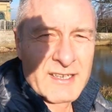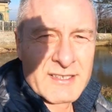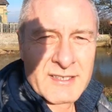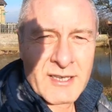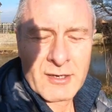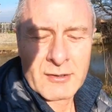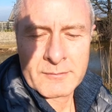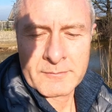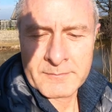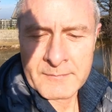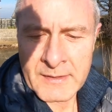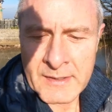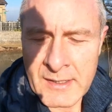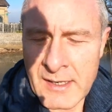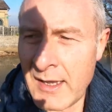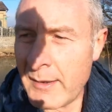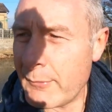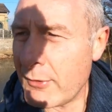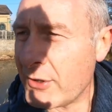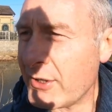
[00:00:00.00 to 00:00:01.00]
it. So
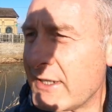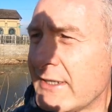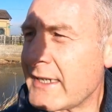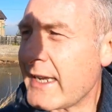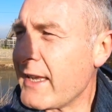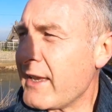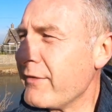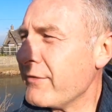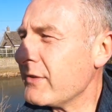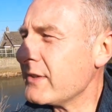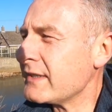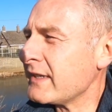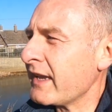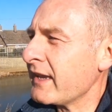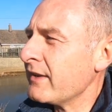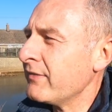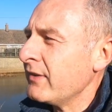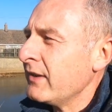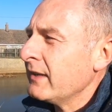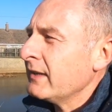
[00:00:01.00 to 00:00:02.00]
I'm not gonna take it for the
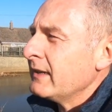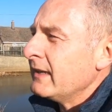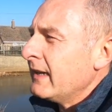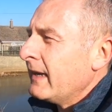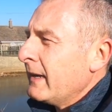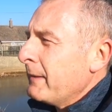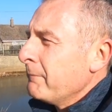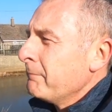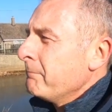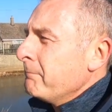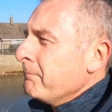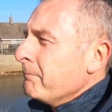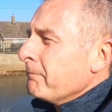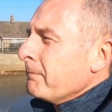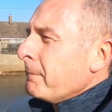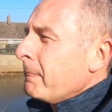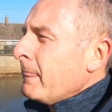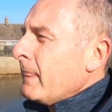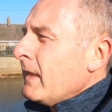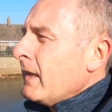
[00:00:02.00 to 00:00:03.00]
sake of it.
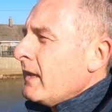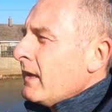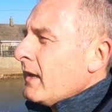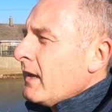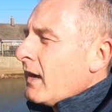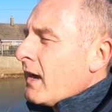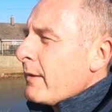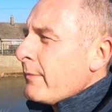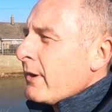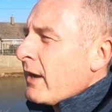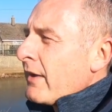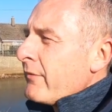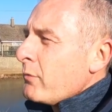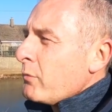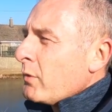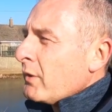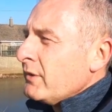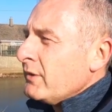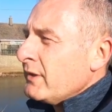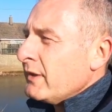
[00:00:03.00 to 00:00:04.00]
I might have a
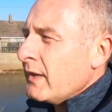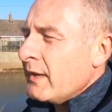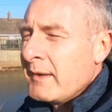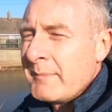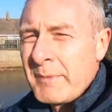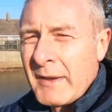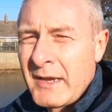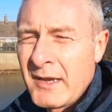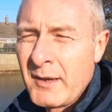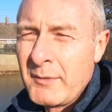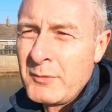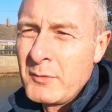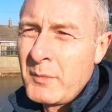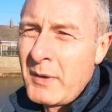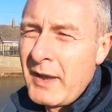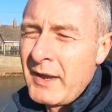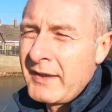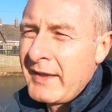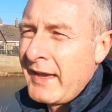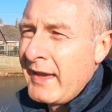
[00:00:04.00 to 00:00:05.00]
wander back up the
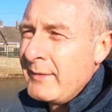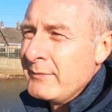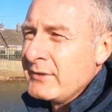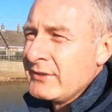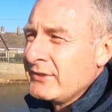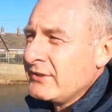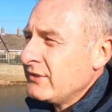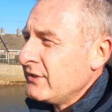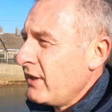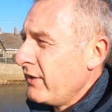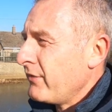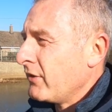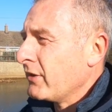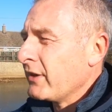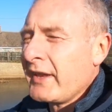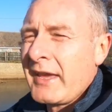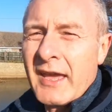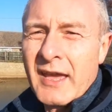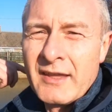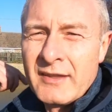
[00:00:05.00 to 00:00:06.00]
way I came just to see if I
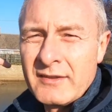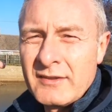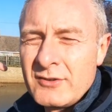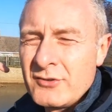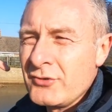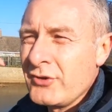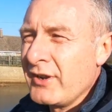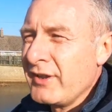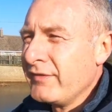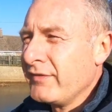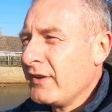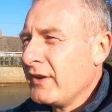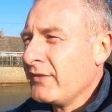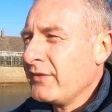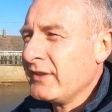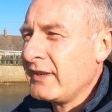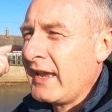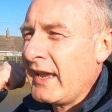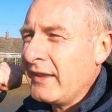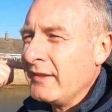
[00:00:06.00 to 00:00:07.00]
can get the tree
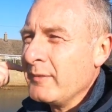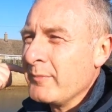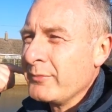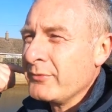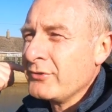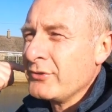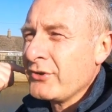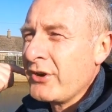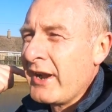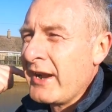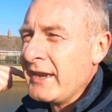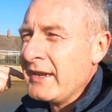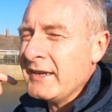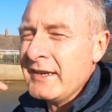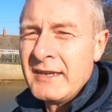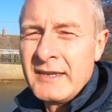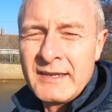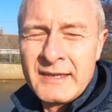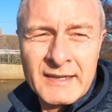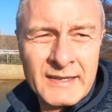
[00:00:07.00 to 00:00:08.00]
further down the
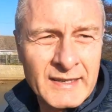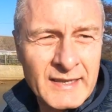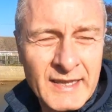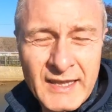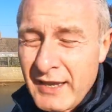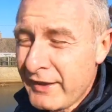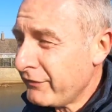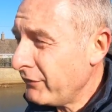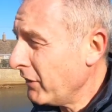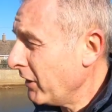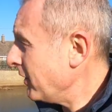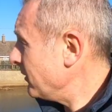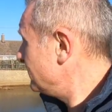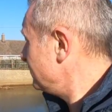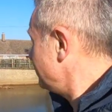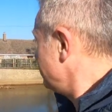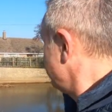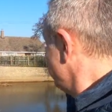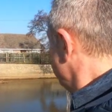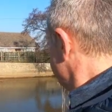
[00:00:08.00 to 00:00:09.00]
drain. If not,
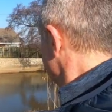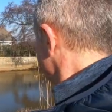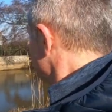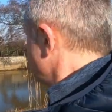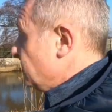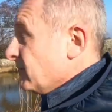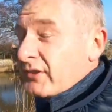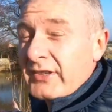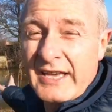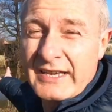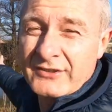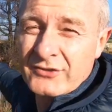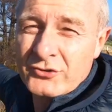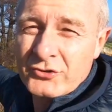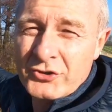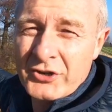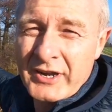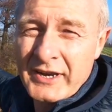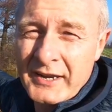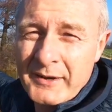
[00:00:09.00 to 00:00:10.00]
that's the
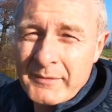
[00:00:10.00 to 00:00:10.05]
tree